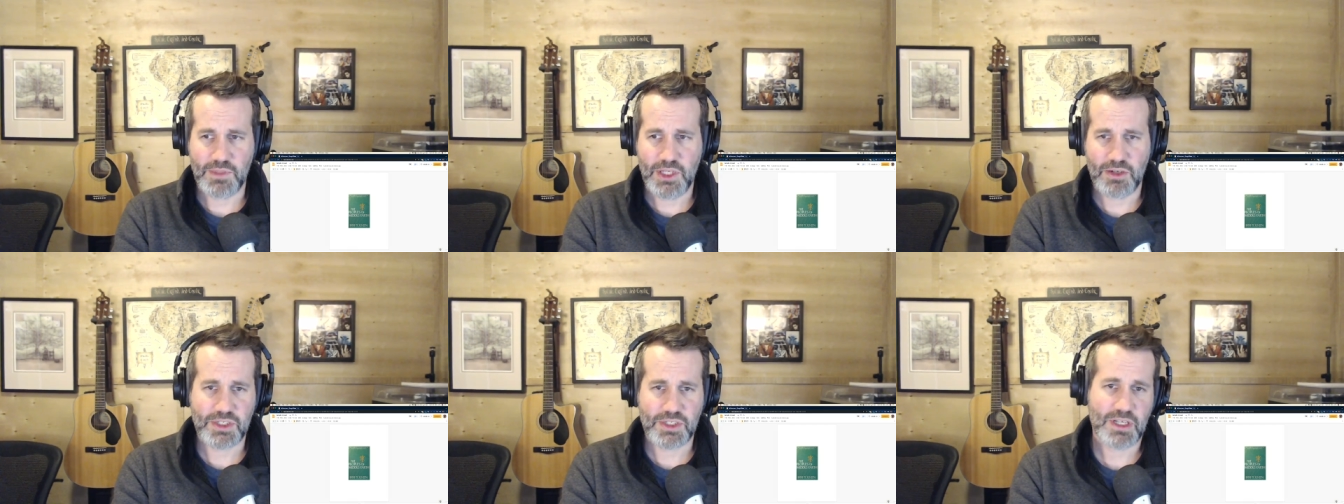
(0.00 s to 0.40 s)

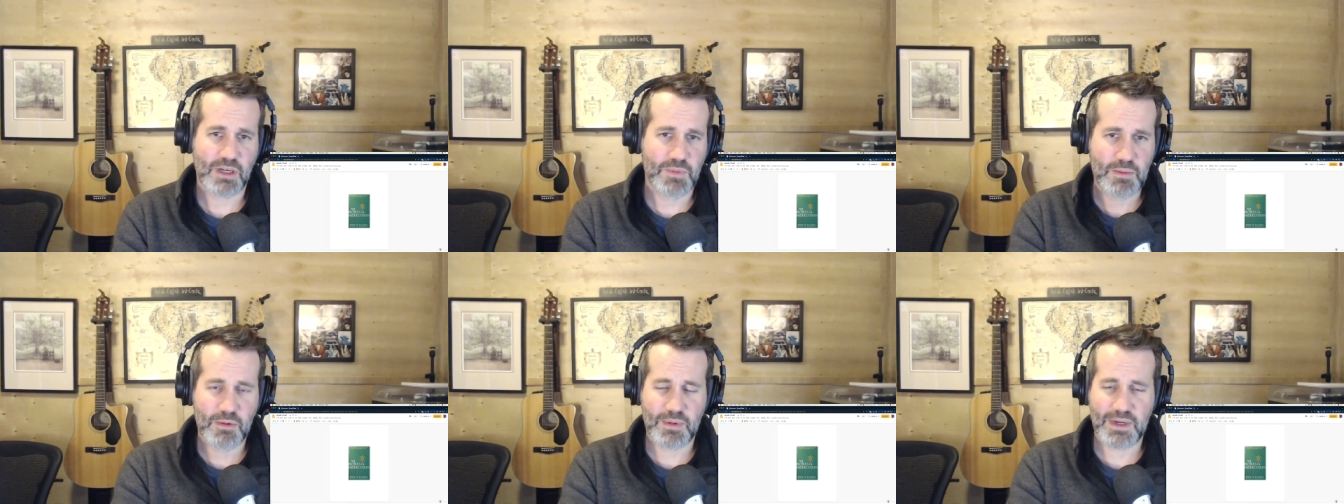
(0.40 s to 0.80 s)
you know, just tell
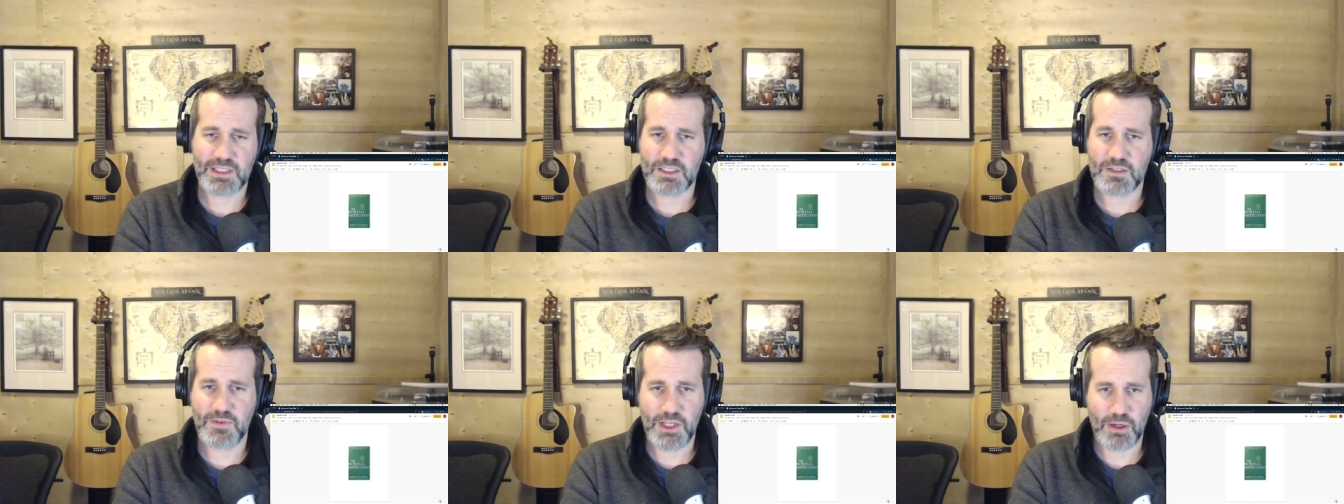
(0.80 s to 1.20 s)
people about
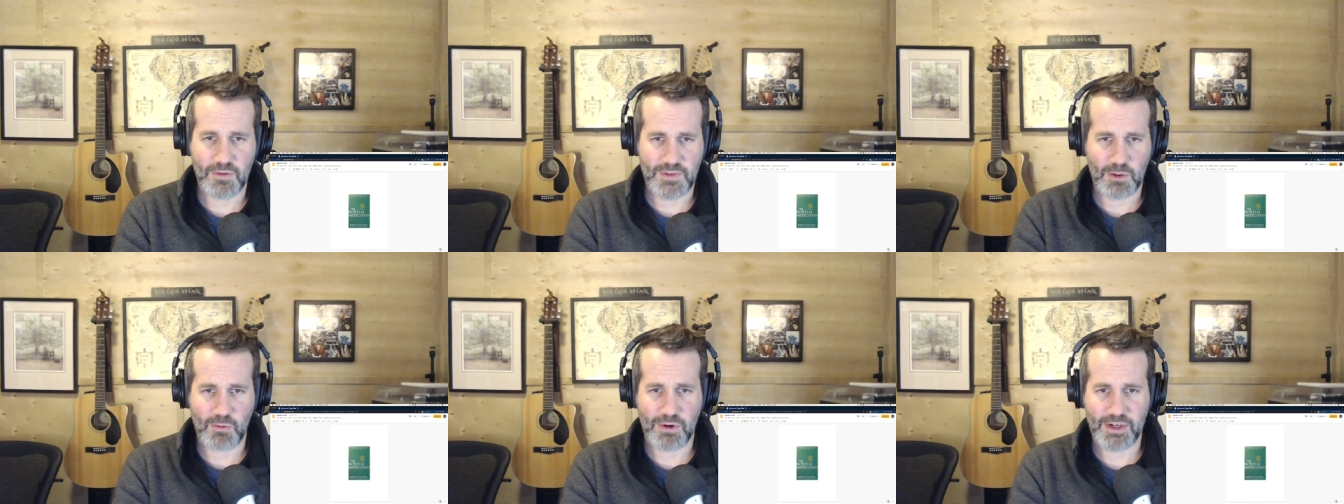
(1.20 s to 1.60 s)
this video if
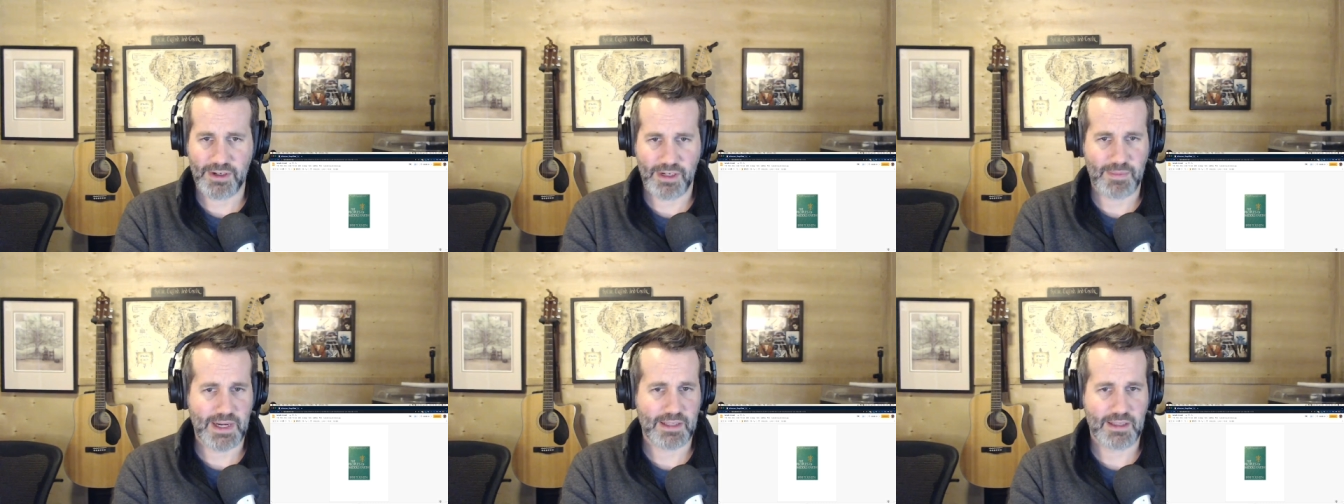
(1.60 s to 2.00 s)
they're
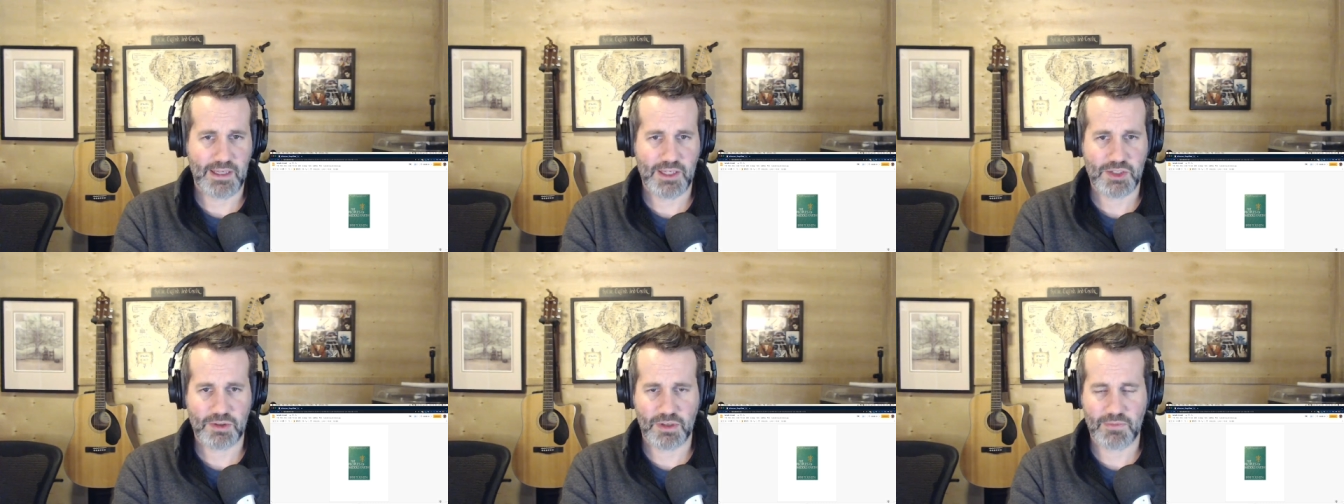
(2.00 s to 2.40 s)
wondering about the
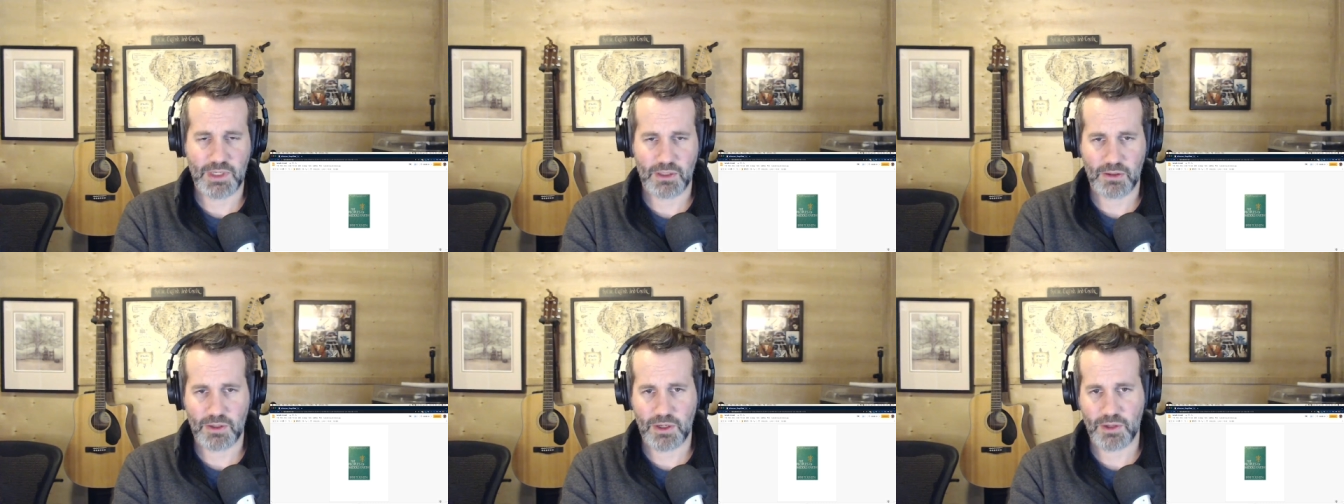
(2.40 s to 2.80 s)
history of
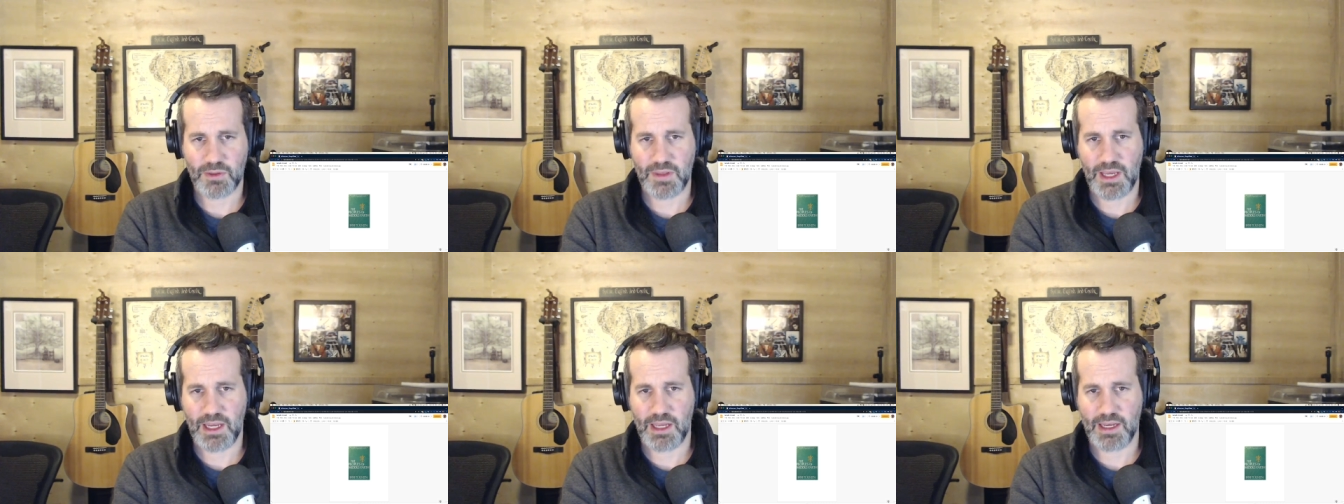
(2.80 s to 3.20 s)
Middle Earth
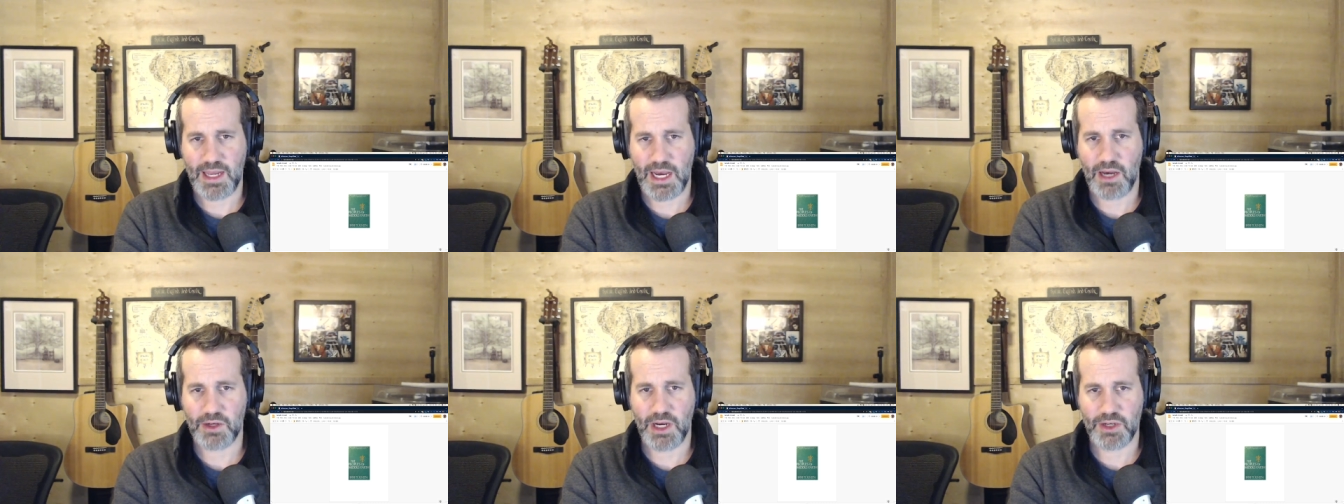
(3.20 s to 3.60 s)
and
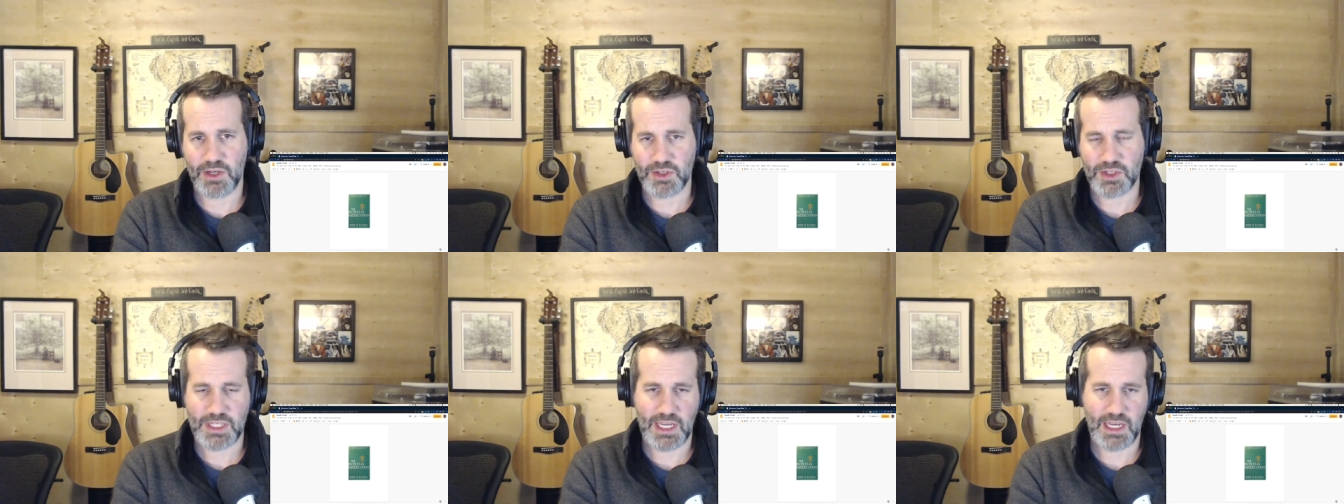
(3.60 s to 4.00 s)
how to
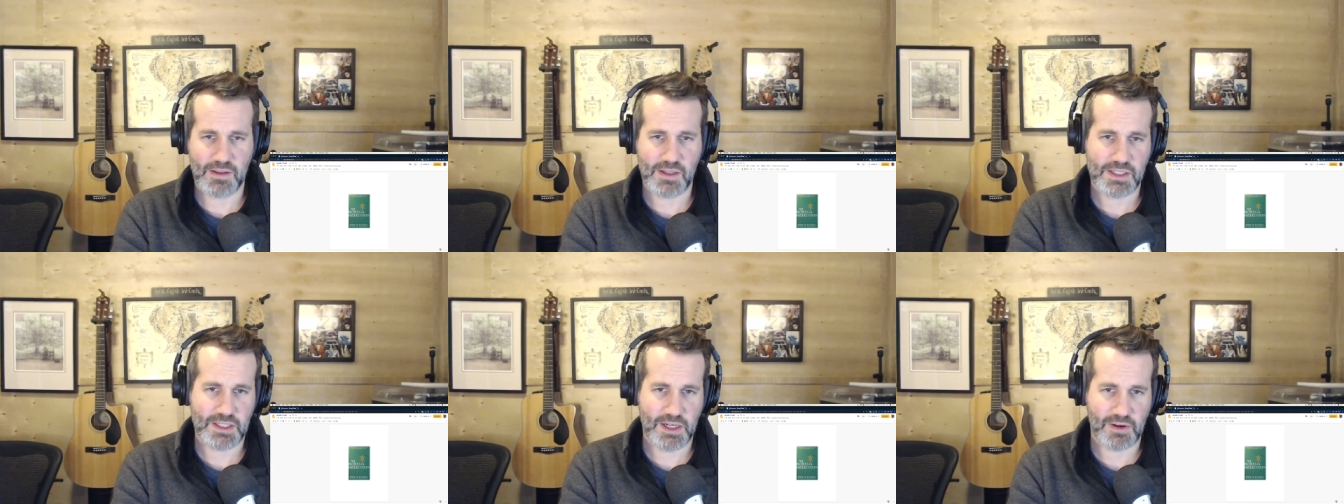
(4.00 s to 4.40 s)
understand
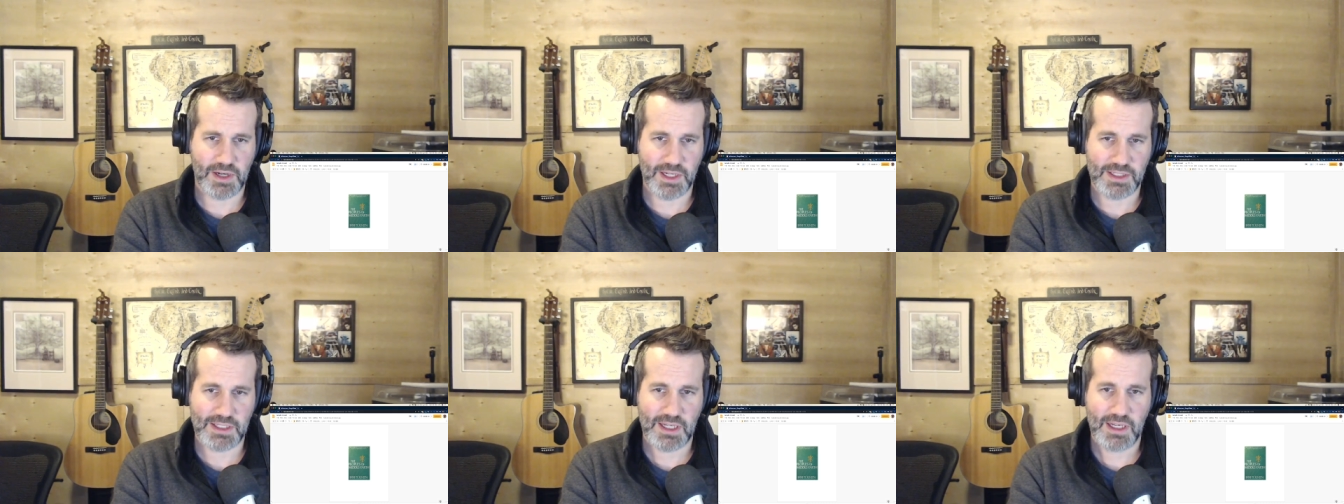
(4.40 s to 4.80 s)
this
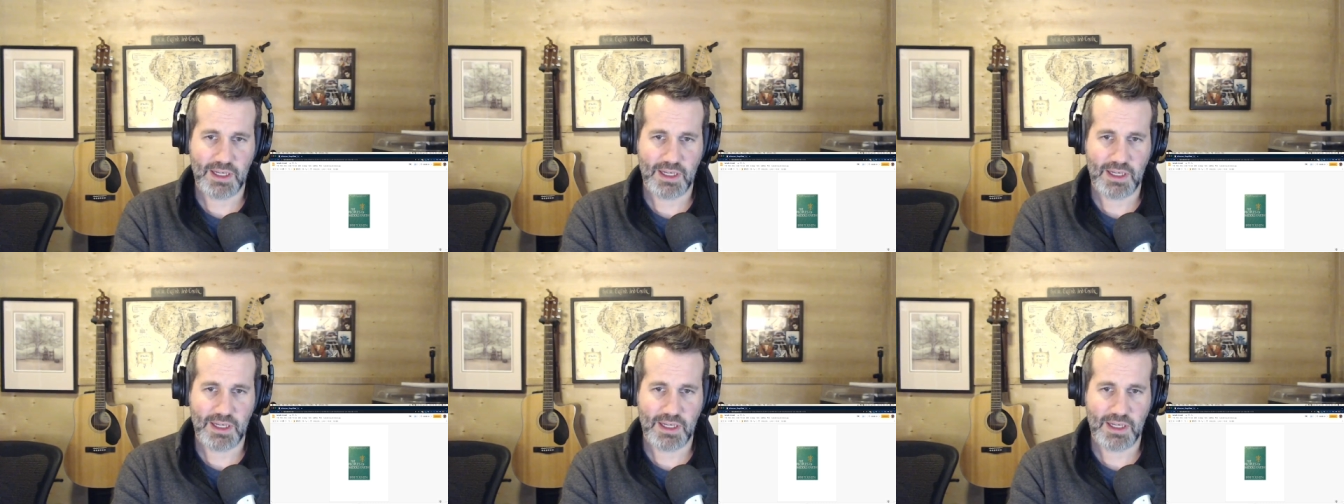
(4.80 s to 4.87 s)
series,